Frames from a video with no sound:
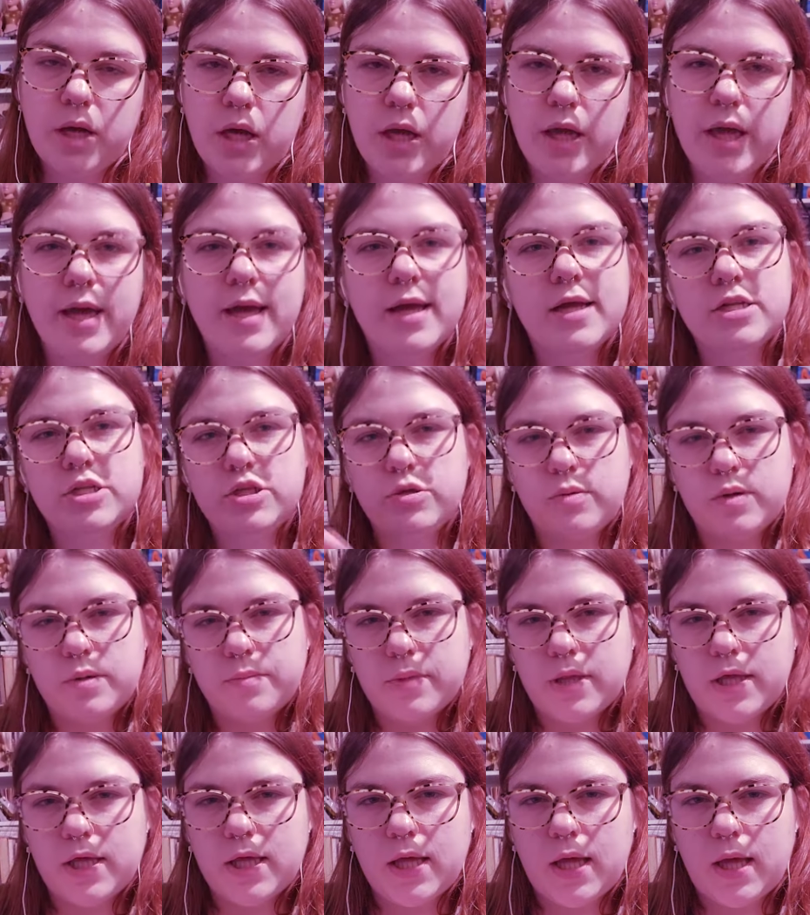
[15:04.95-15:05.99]
But, do you
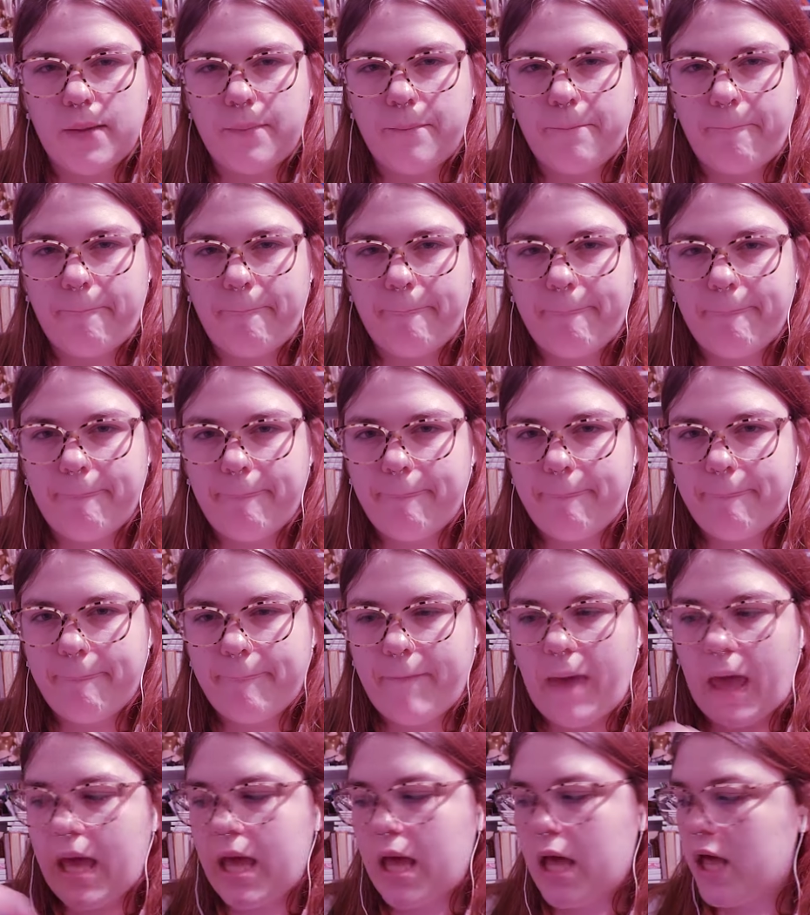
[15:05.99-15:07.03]
want to play a game?
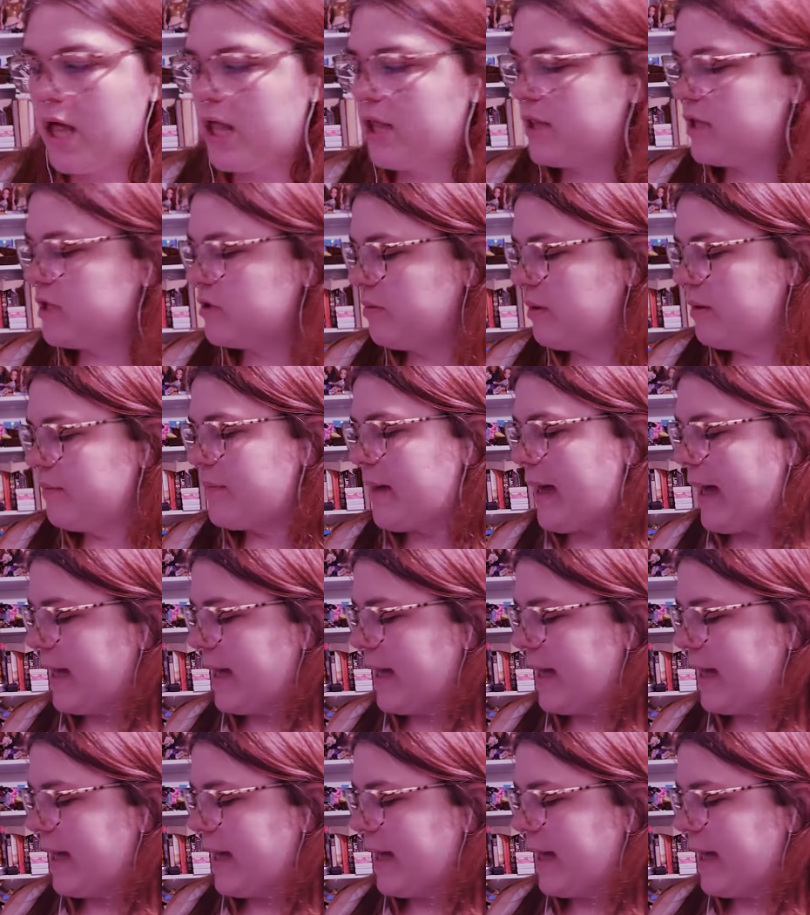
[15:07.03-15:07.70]
Let's play